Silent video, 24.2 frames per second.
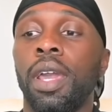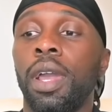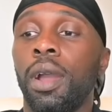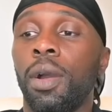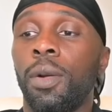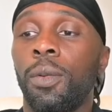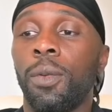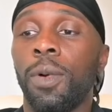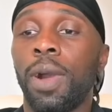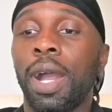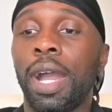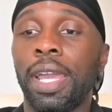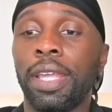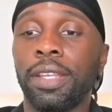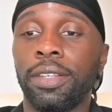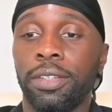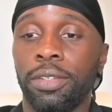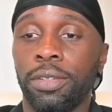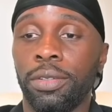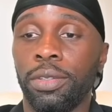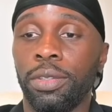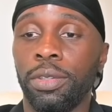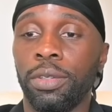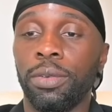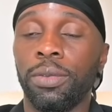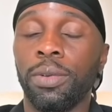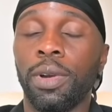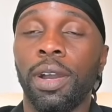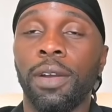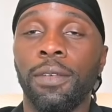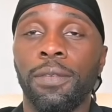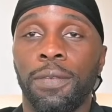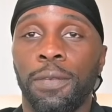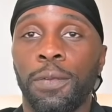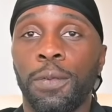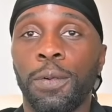Why do you
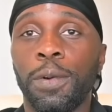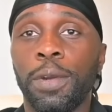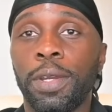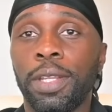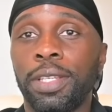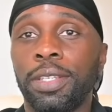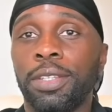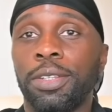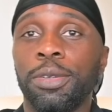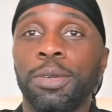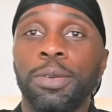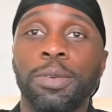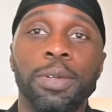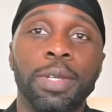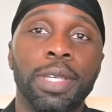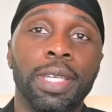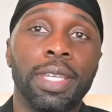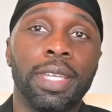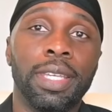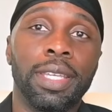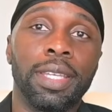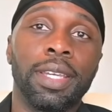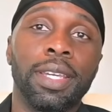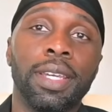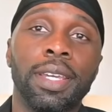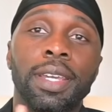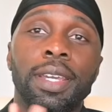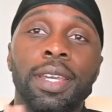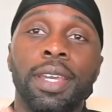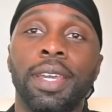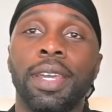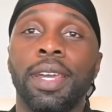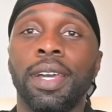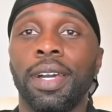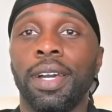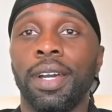avoid doing
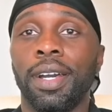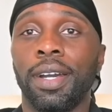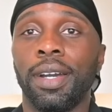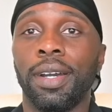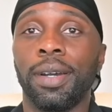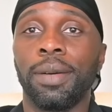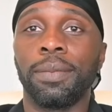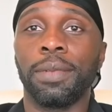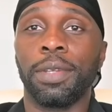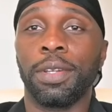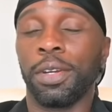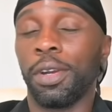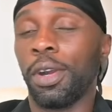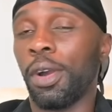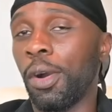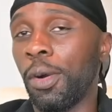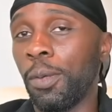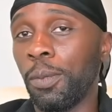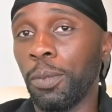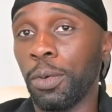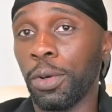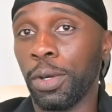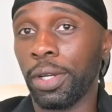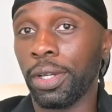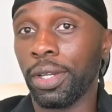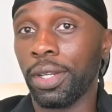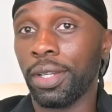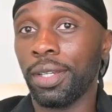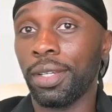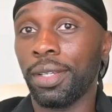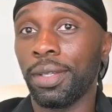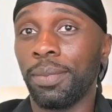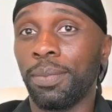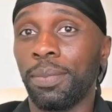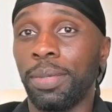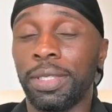your
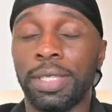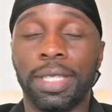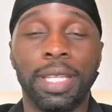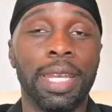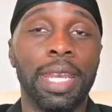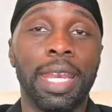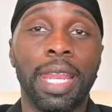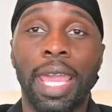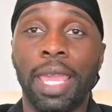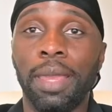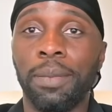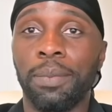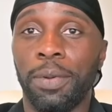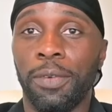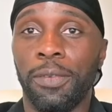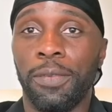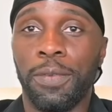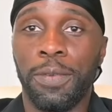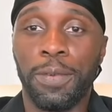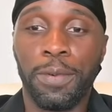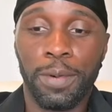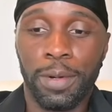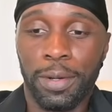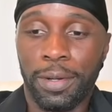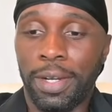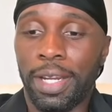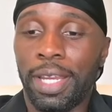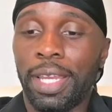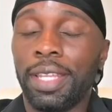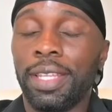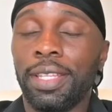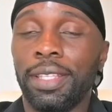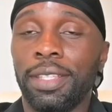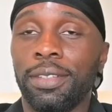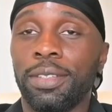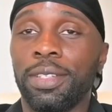homework, but the night before,
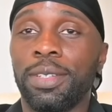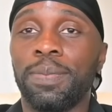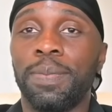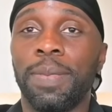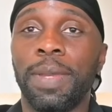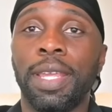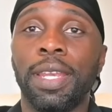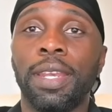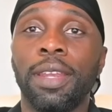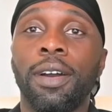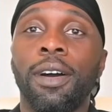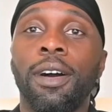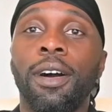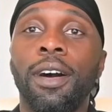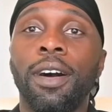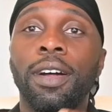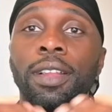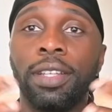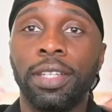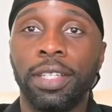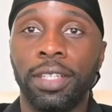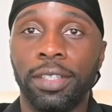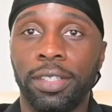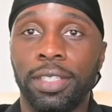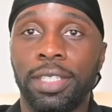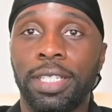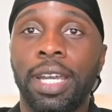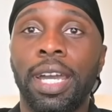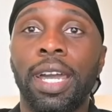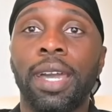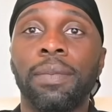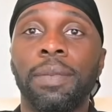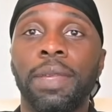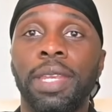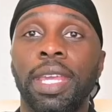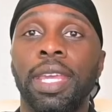right? You spend all of your
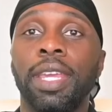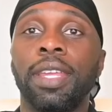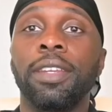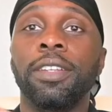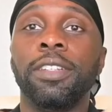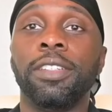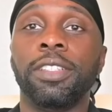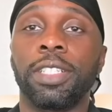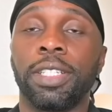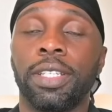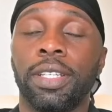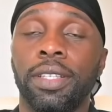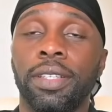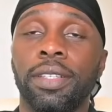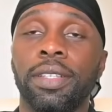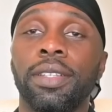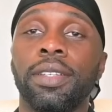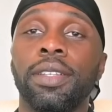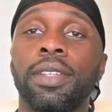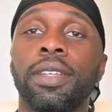time and energy